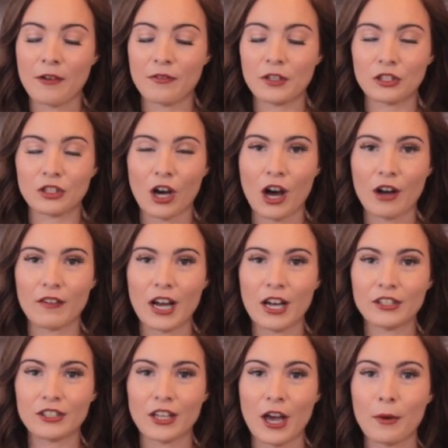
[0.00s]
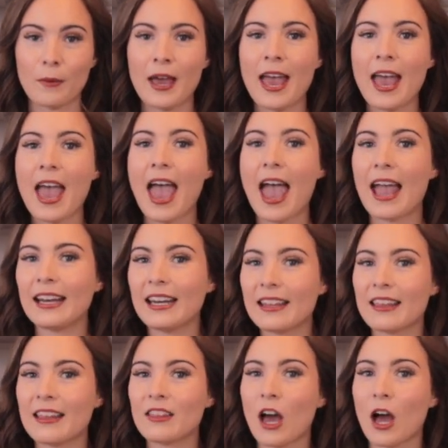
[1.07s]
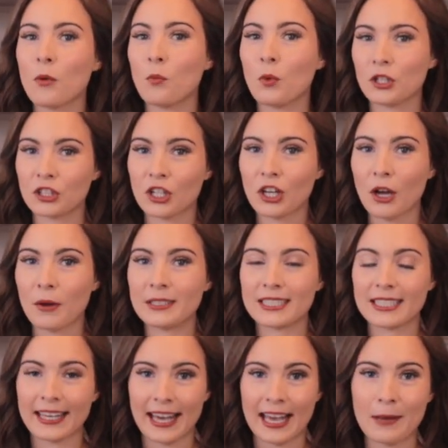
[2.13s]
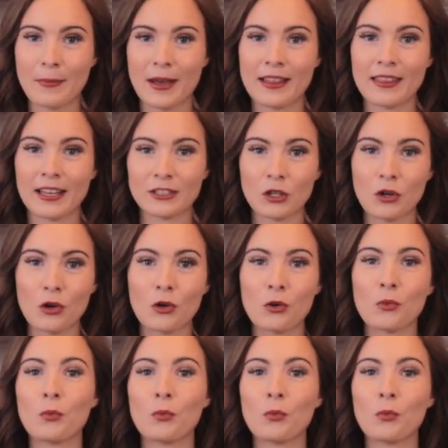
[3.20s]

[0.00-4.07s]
for Zara, so anything that I wasn't going to keep in this haul